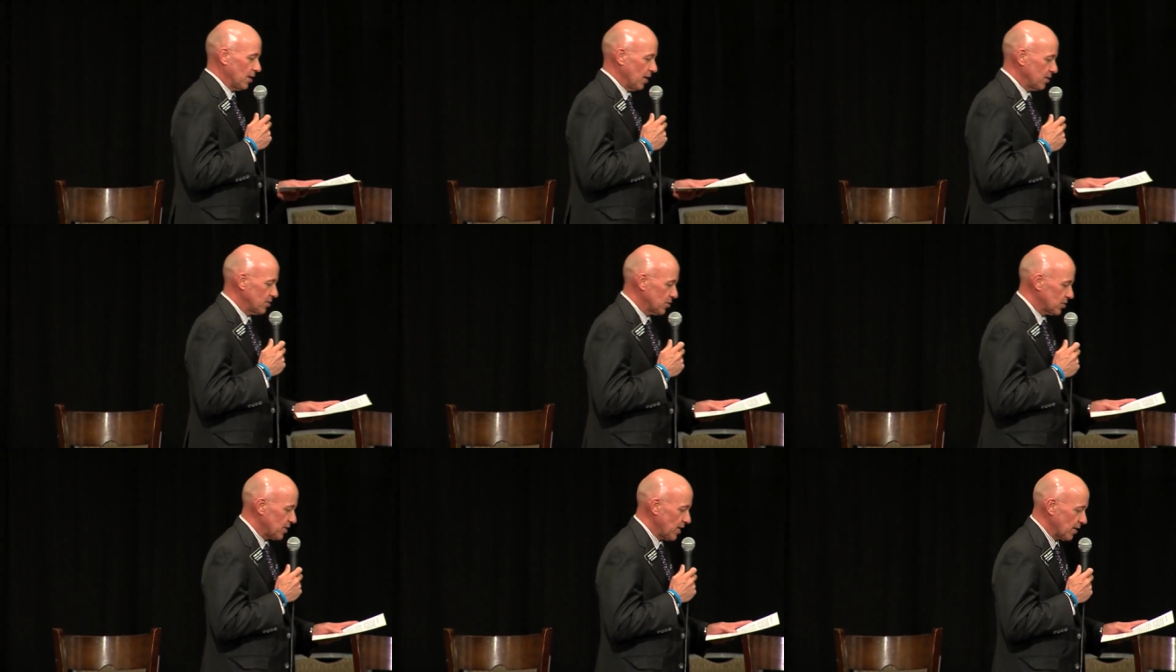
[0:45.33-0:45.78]
And
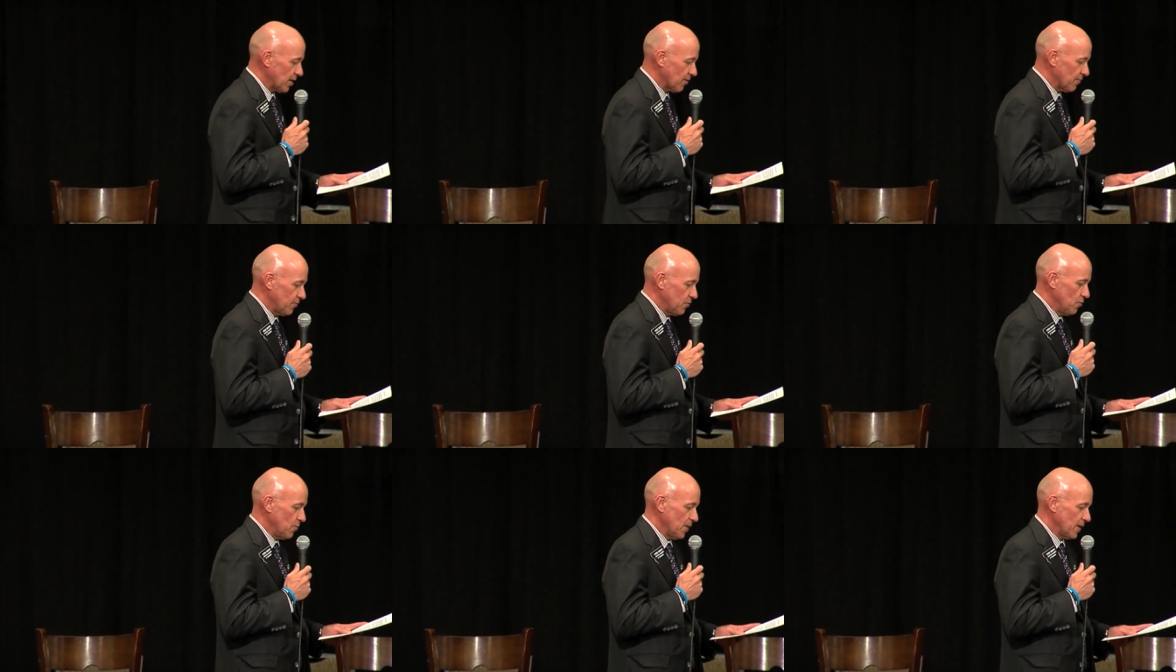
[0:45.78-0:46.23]
I'll just take a
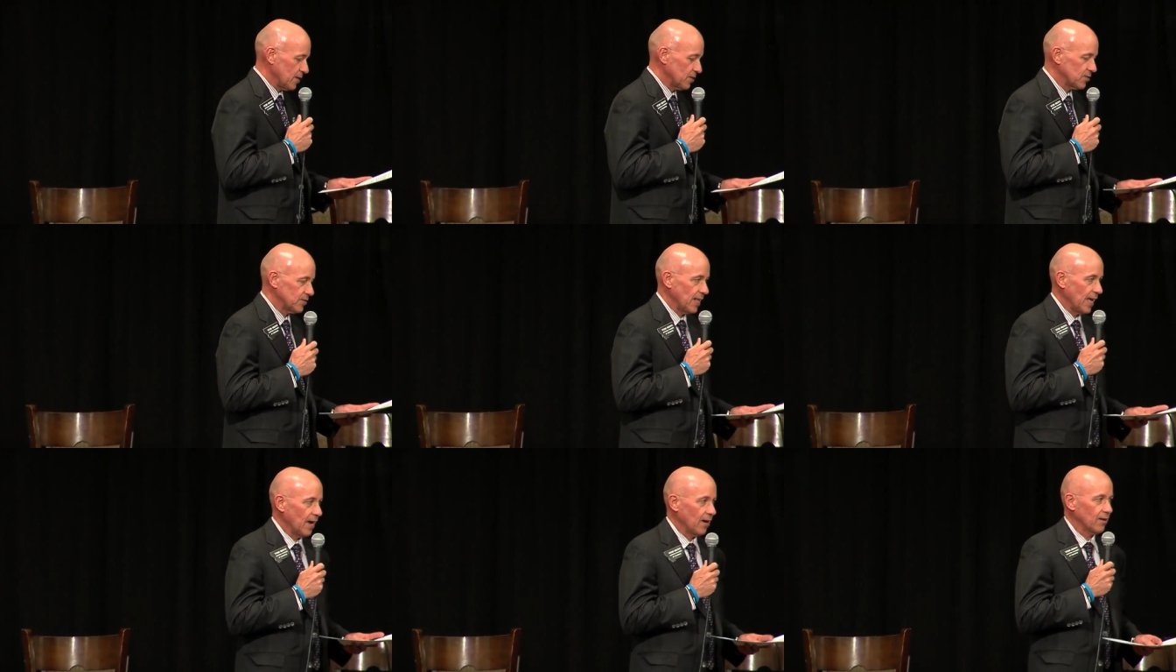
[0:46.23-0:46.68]
few
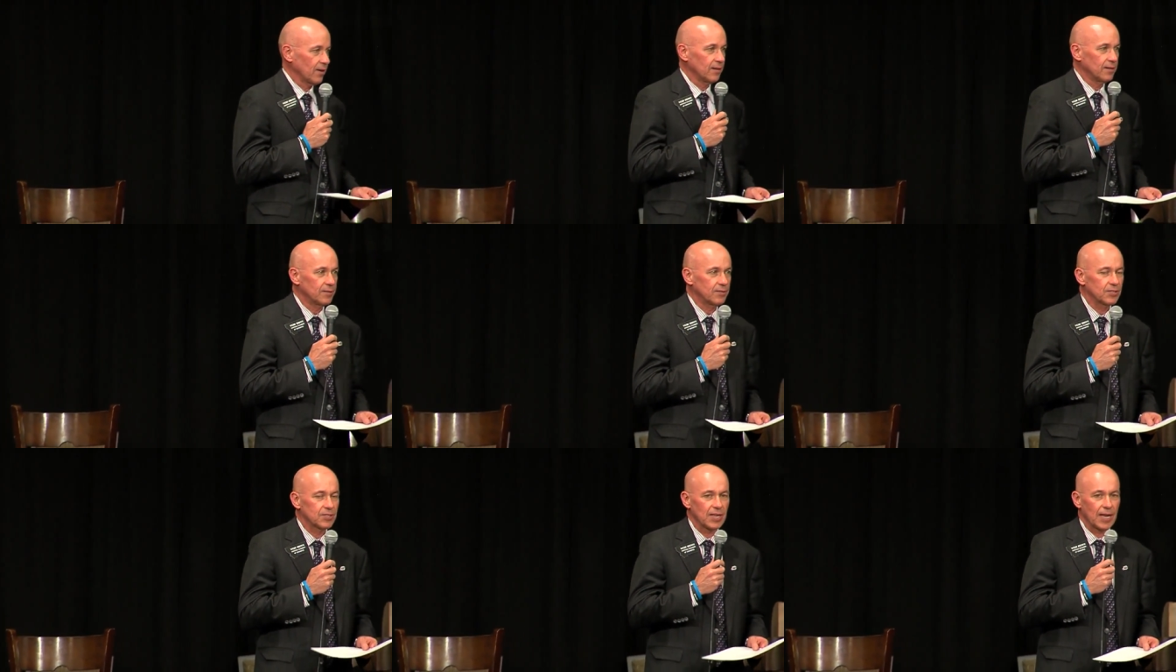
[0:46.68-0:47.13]
minutes now
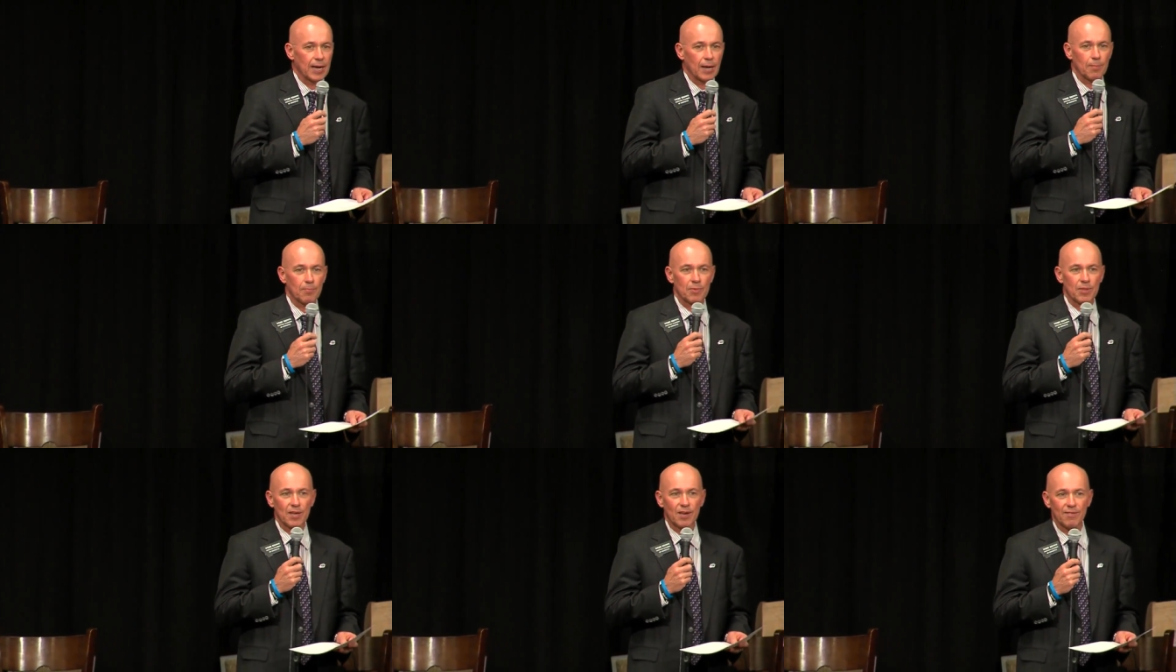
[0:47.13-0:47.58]
to set
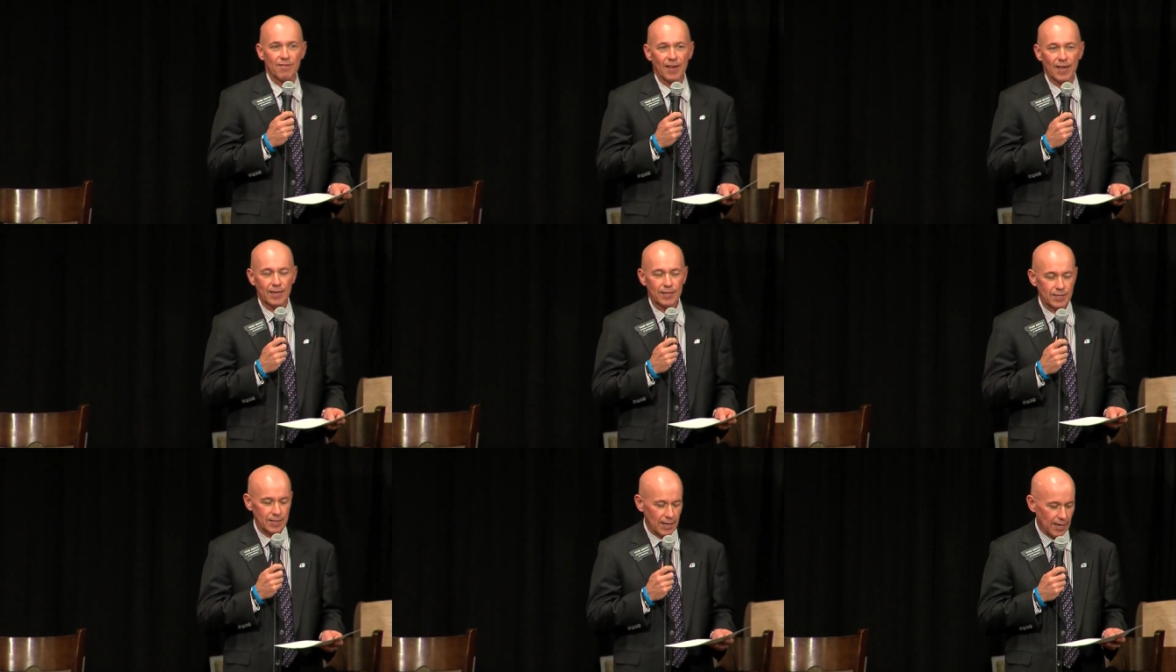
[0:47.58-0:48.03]
up the
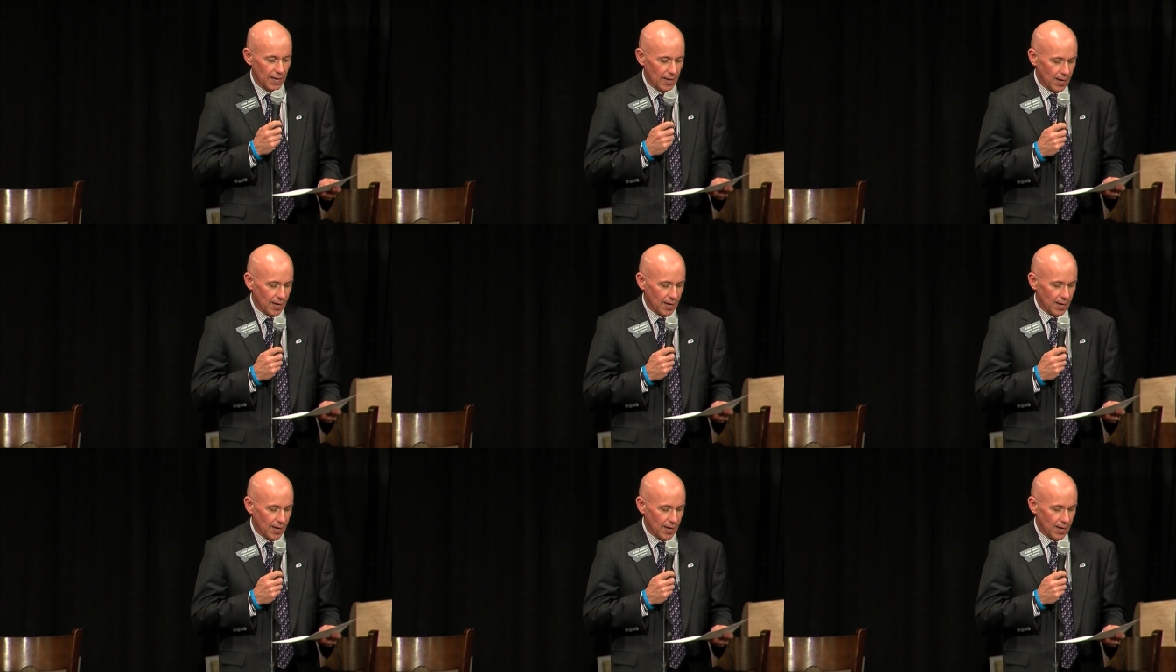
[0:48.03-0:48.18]
event.